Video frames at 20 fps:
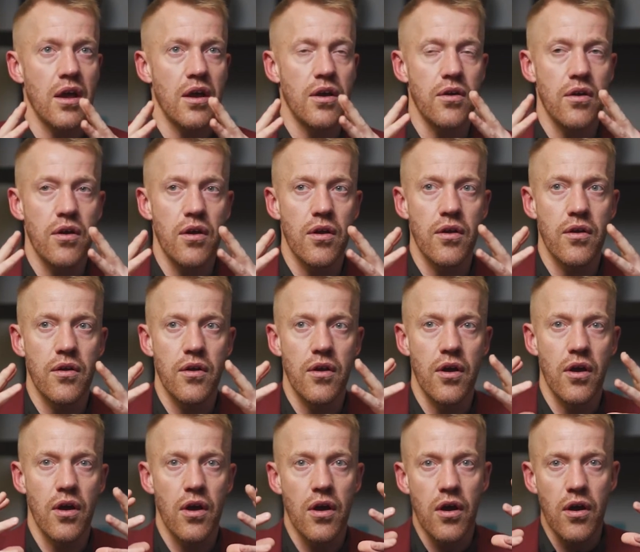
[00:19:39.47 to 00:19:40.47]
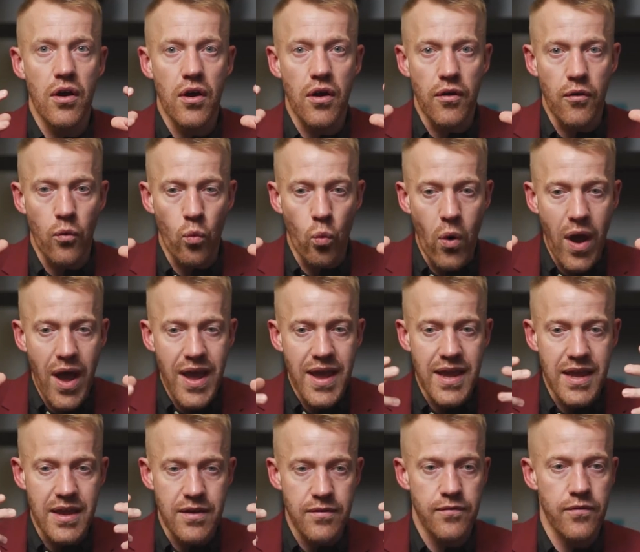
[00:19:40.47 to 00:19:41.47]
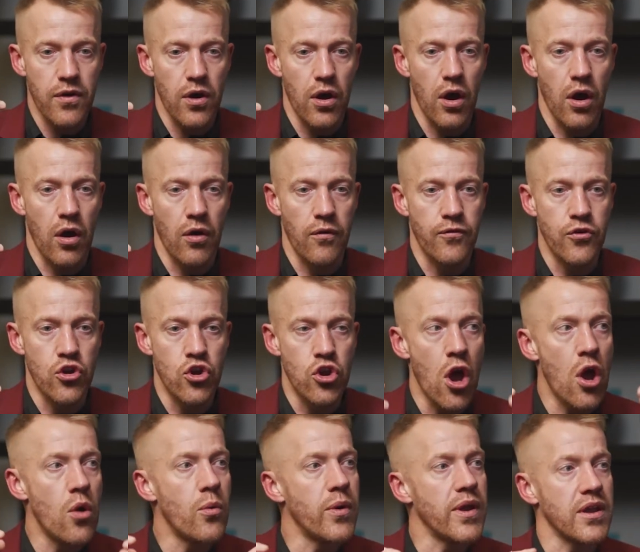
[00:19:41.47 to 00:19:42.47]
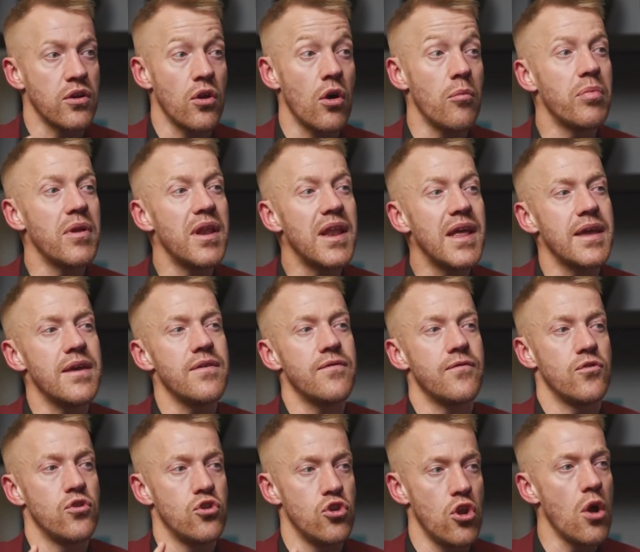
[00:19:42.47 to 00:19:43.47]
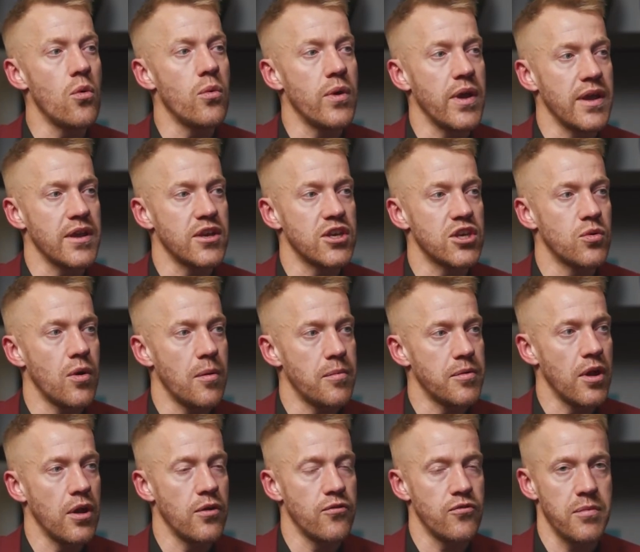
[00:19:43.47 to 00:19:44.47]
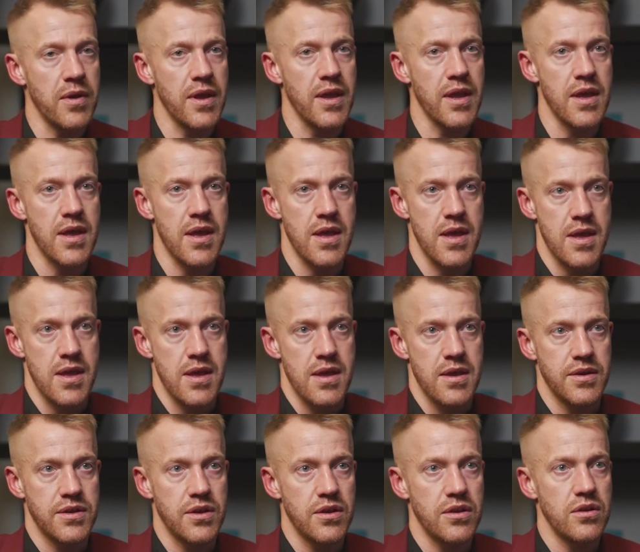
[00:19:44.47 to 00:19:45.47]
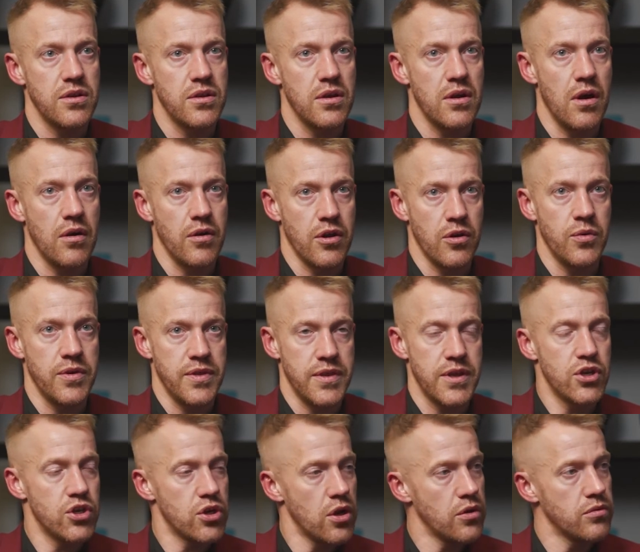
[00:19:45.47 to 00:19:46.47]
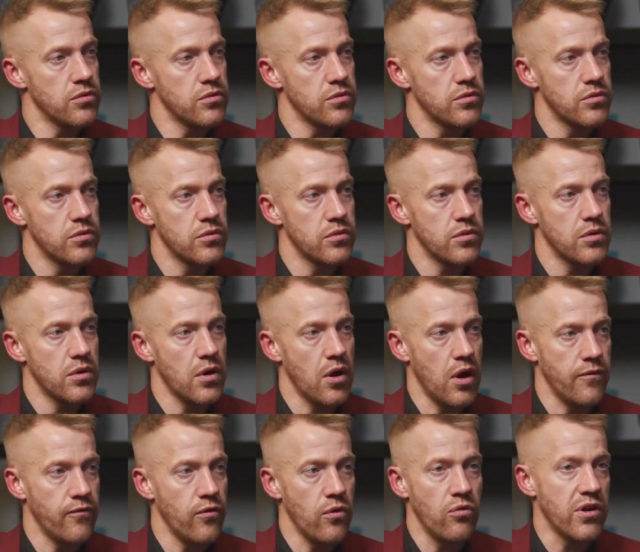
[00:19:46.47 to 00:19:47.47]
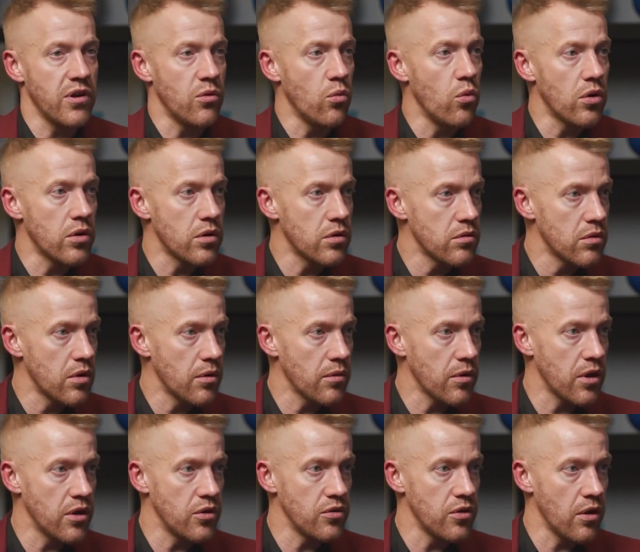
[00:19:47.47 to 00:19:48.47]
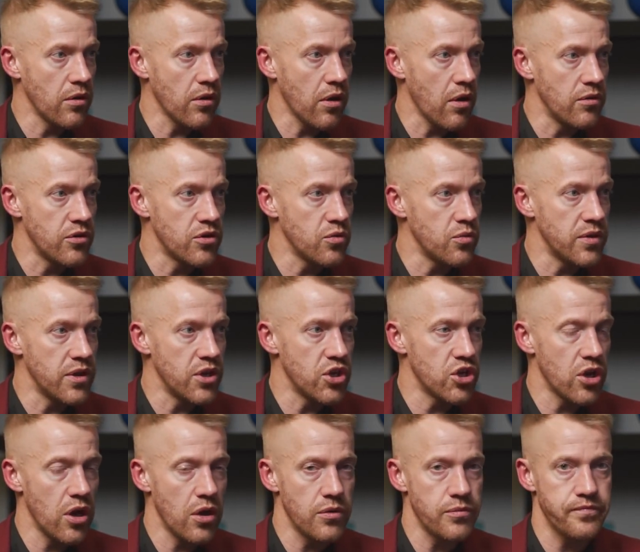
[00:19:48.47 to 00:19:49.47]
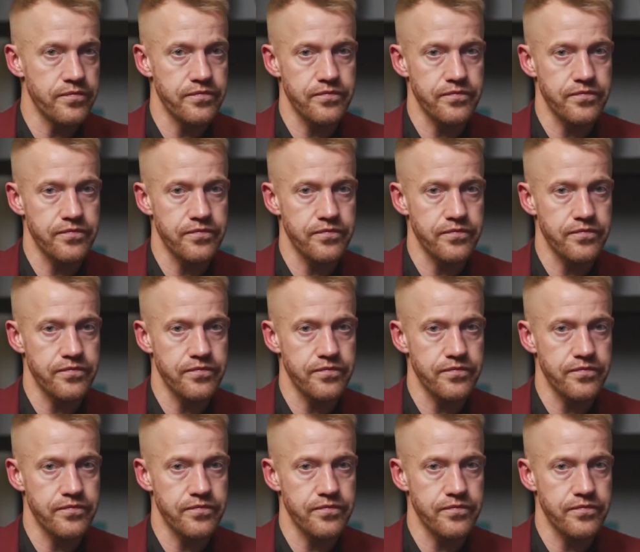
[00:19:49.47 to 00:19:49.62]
a wave of knowing, not belief, knowing swept over me. It was like, I'm going to win this show. I've already won. I'm going to win the show.